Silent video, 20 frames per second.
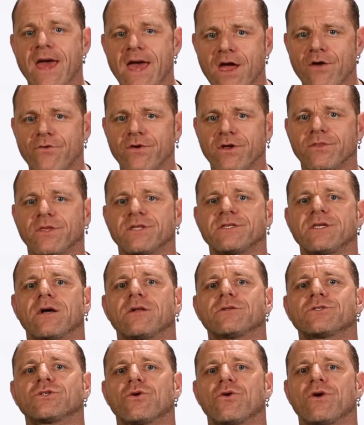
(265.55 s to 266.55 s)
area of the
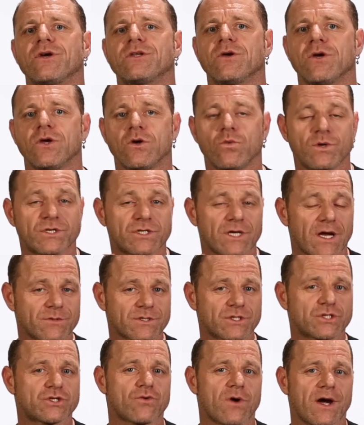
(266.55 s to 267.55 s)
deltoid which I
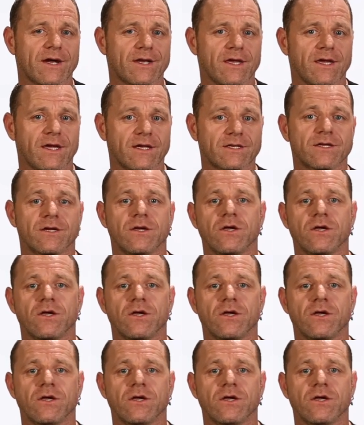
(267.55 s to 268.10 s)
was trying to hit,